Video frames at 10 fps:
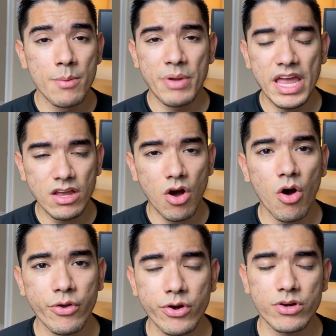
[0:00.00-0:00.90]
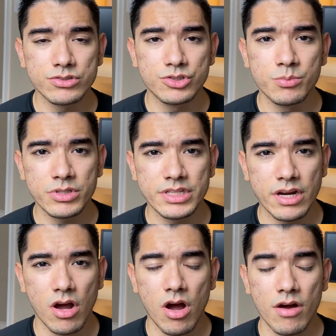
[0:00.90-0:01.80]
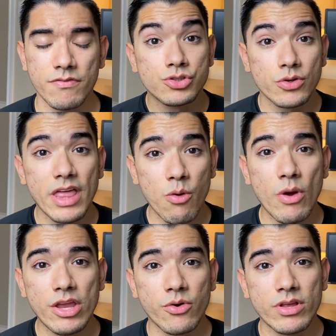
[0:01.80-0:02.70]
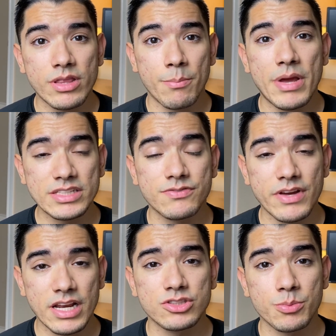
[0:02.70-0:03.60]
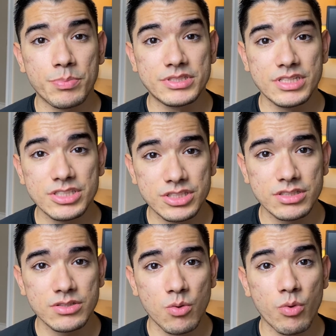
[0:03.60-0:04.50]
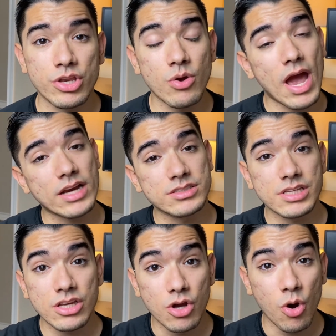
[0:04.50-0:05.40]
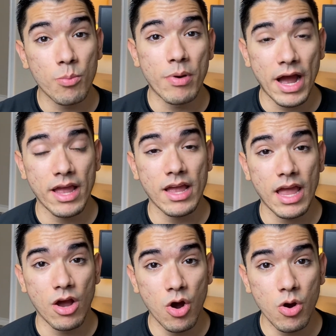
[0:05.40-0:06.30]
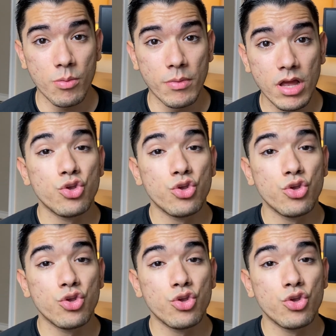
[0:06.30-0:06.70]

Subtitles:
paying all your consumer debt off, so that way you're in the best financial position when you actually go buy a home.